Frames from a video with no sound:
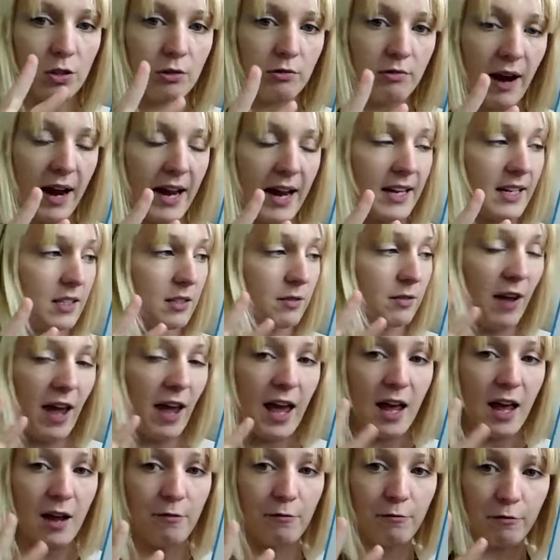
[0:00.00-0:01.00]
grace for
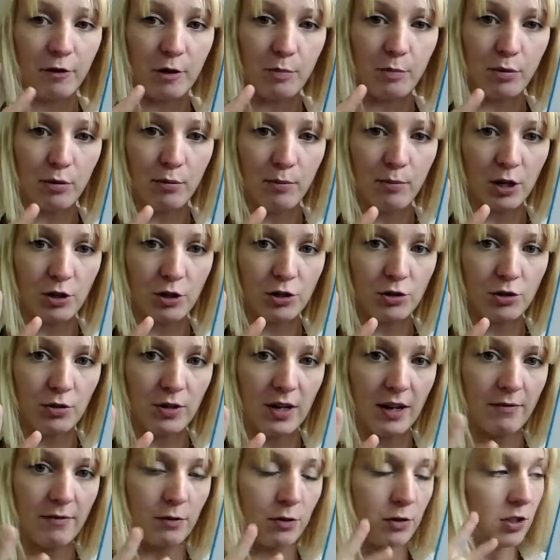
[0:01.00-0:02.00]
every promotional
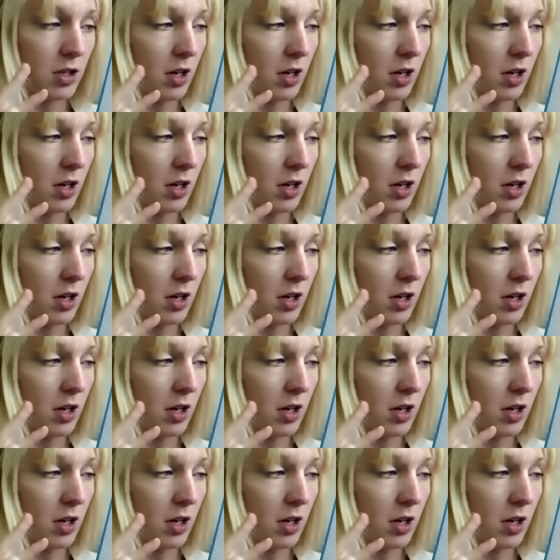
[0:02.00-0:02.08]
level.